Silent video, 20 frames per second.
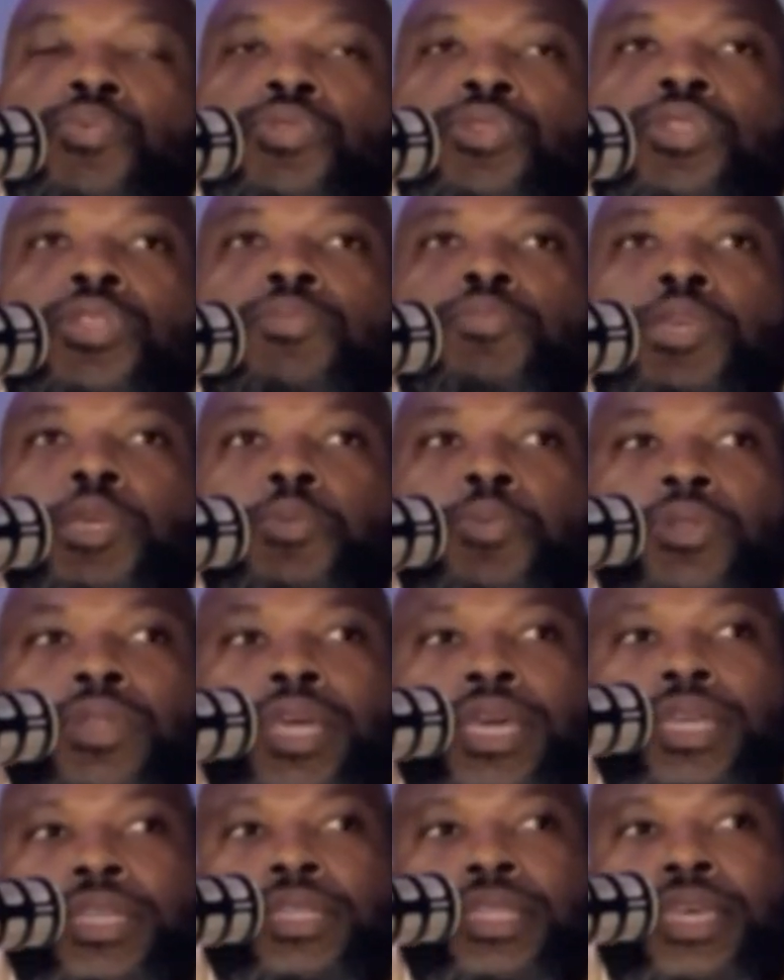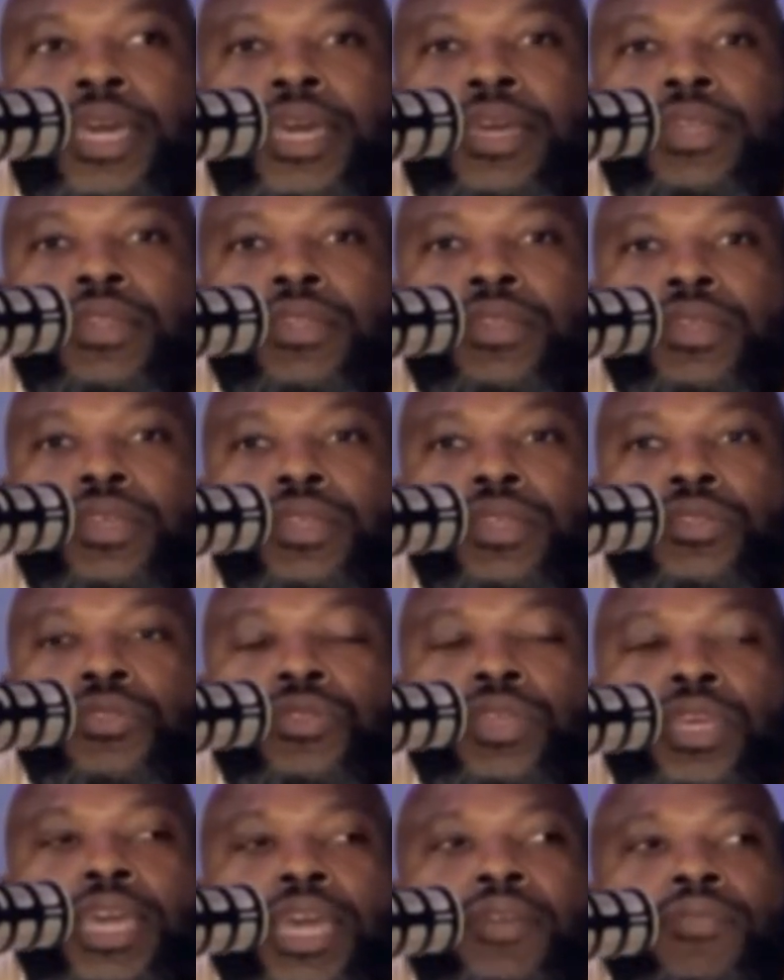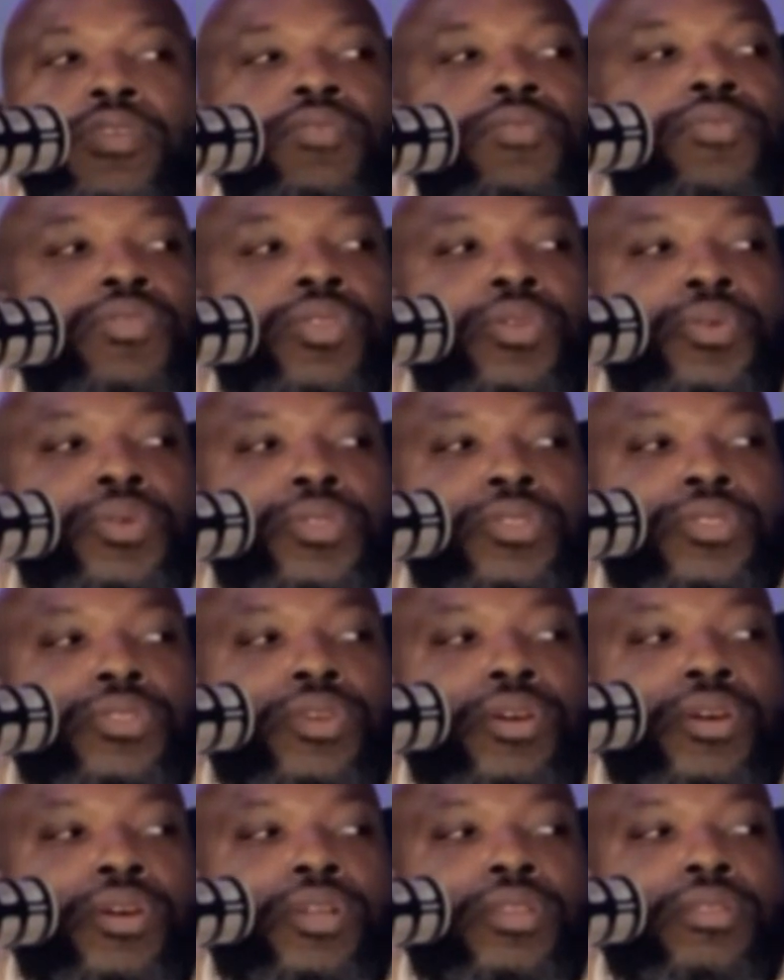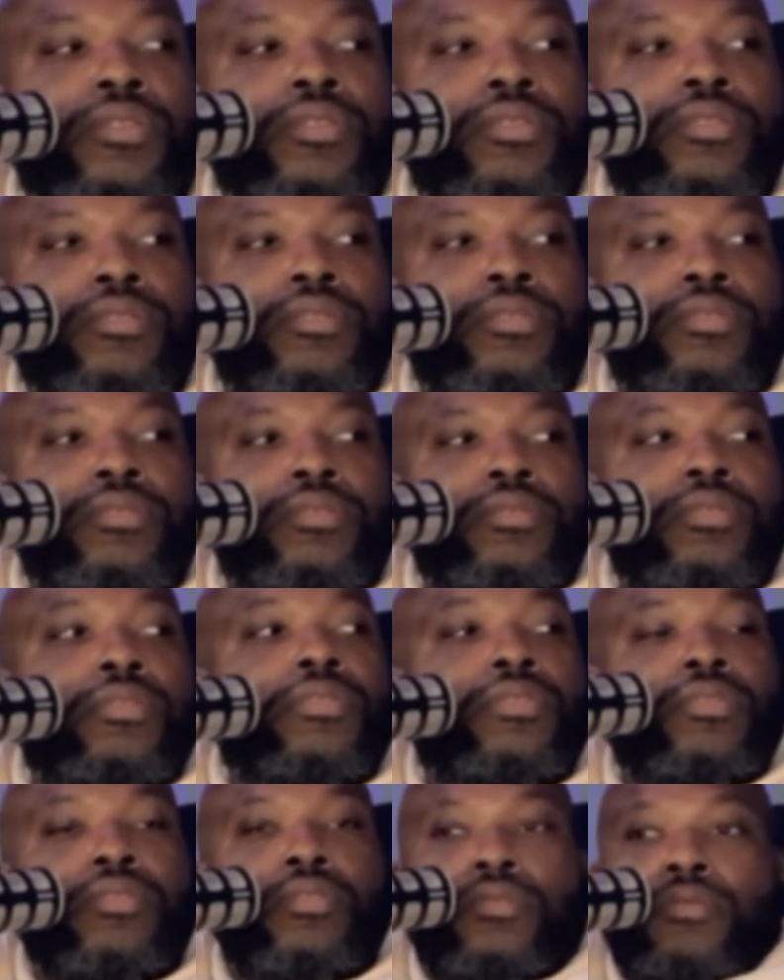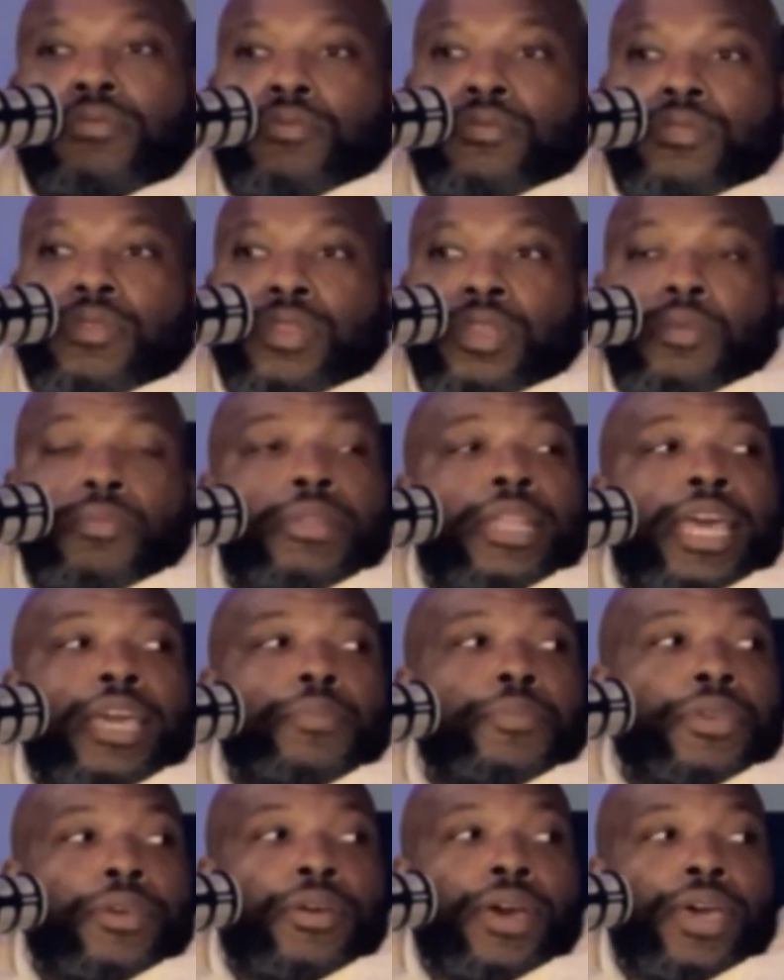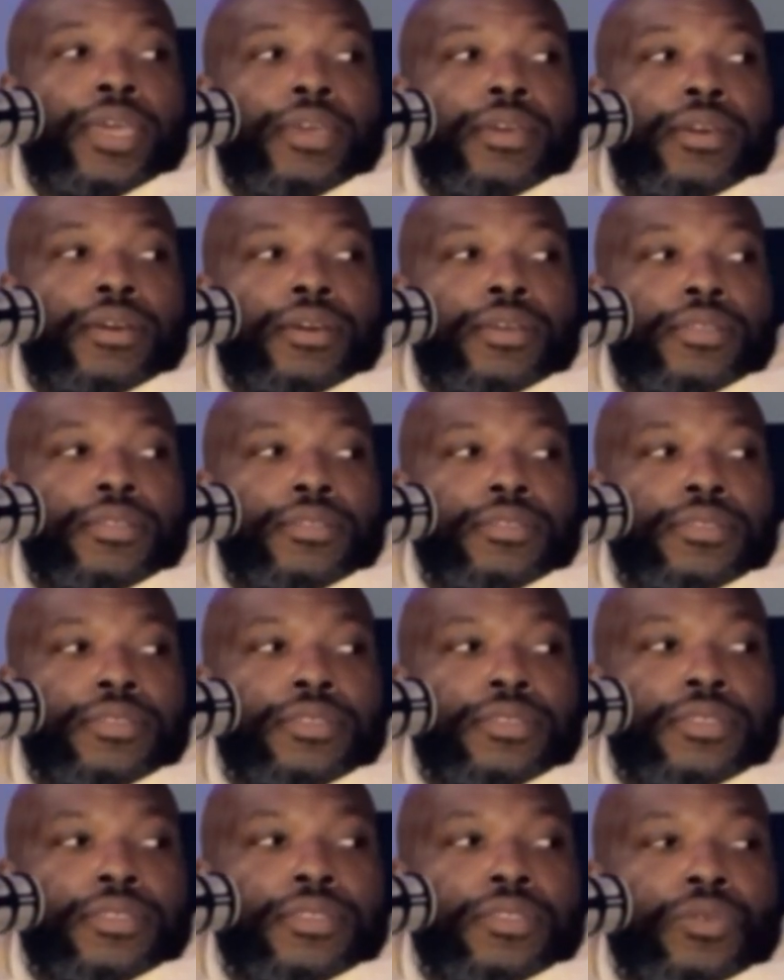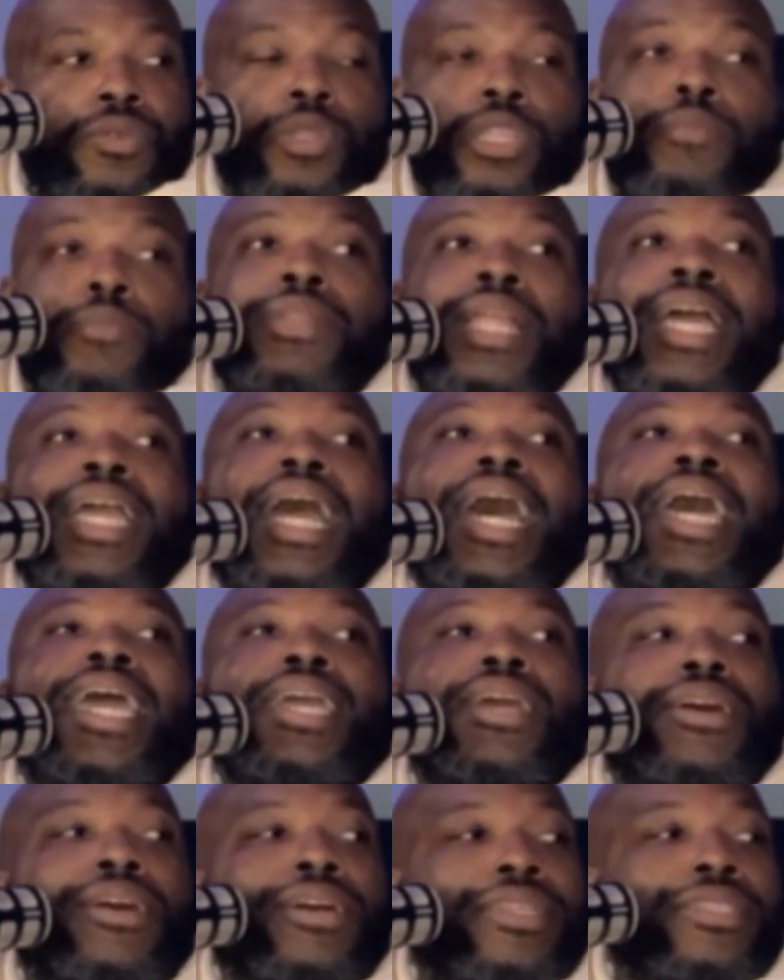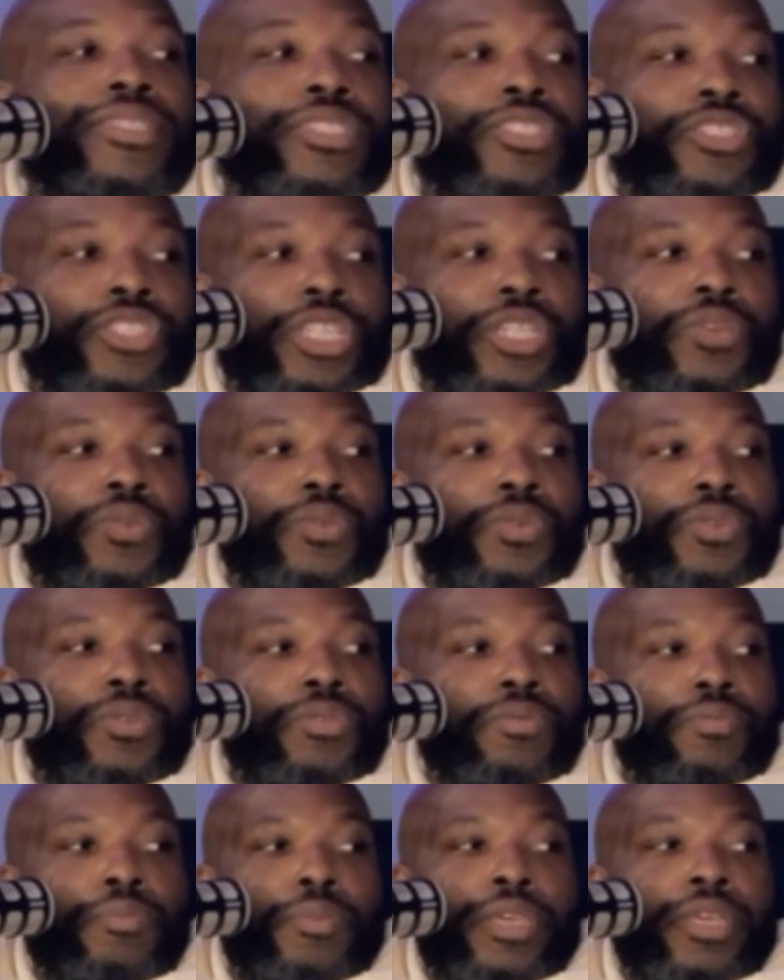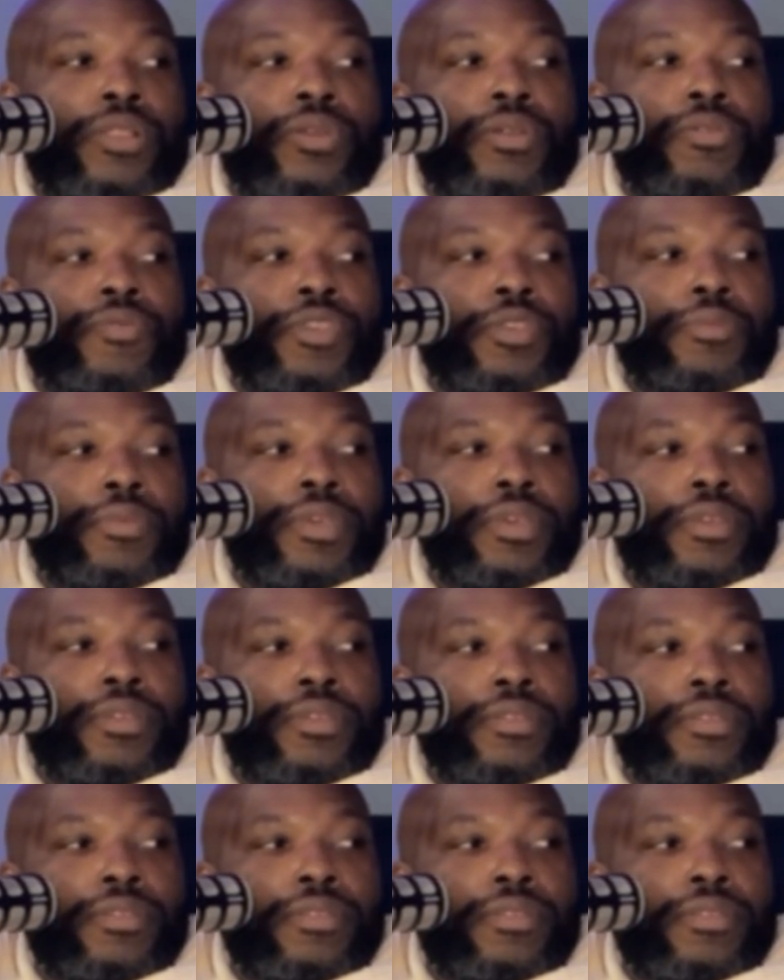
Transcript: Did people like that, do they have influence on the black male icons? Or the black icons in general, male or female?